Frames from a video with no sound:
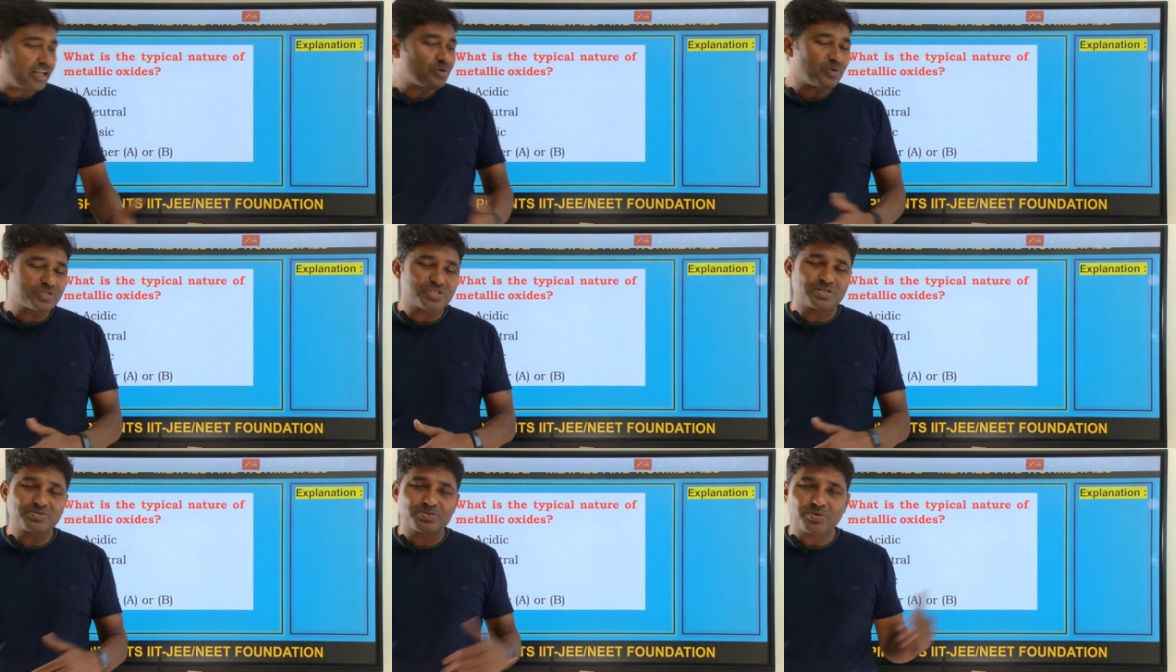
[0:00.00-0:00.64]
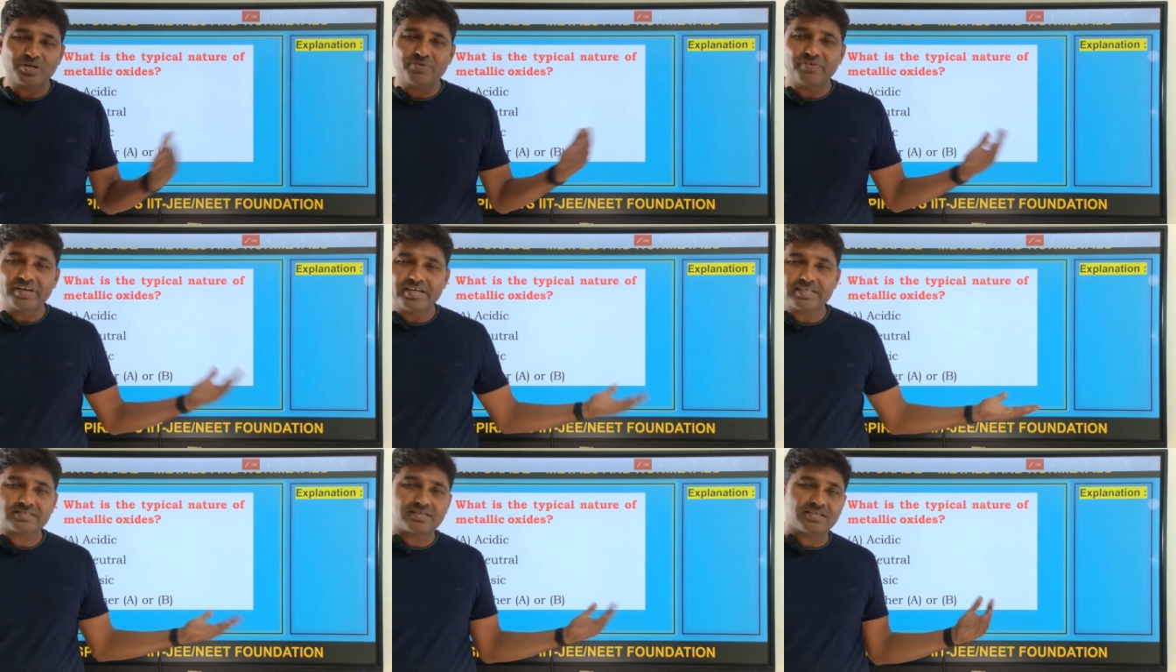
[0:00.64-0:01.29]
questions only we
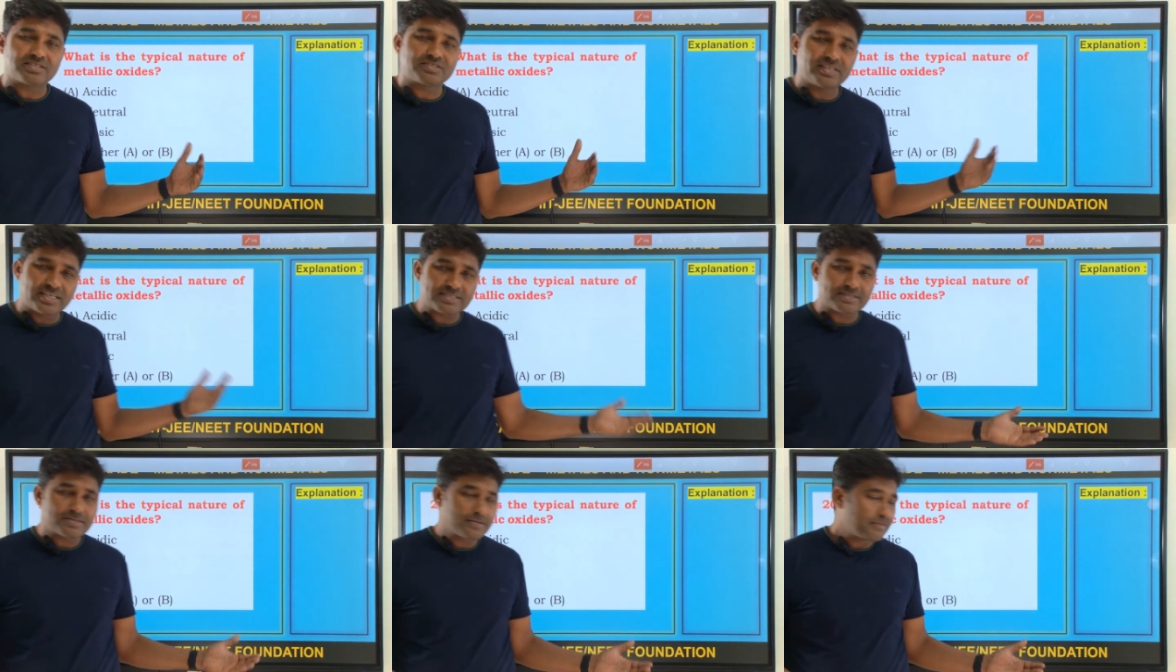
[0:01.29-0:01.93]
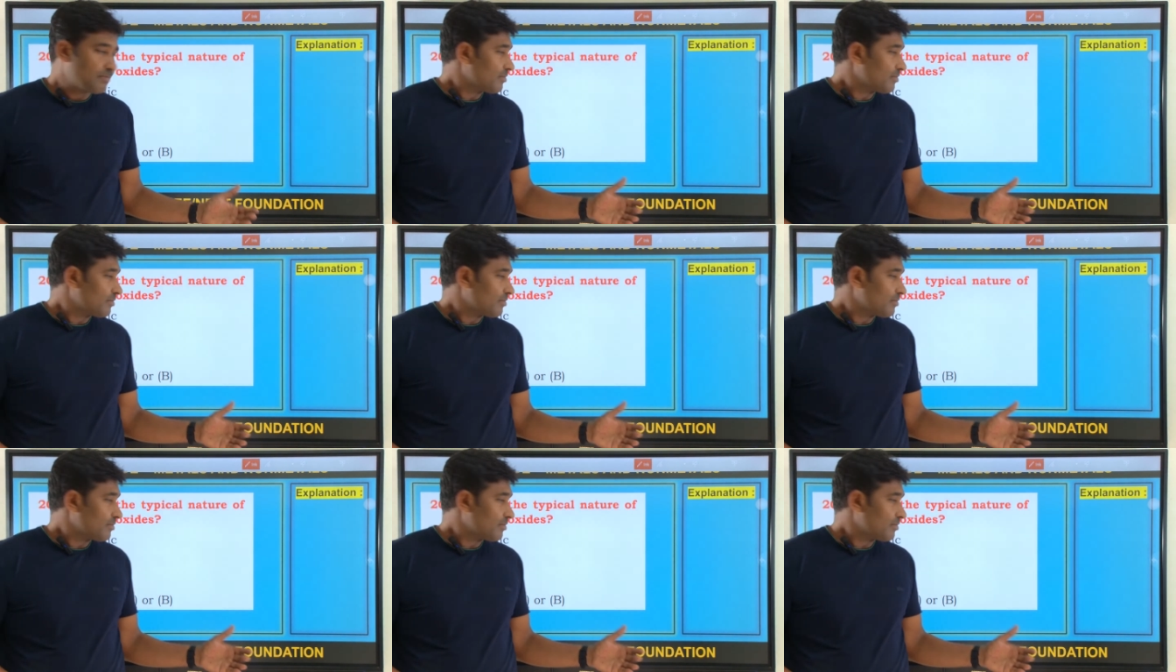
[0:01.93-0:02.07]
discussed this.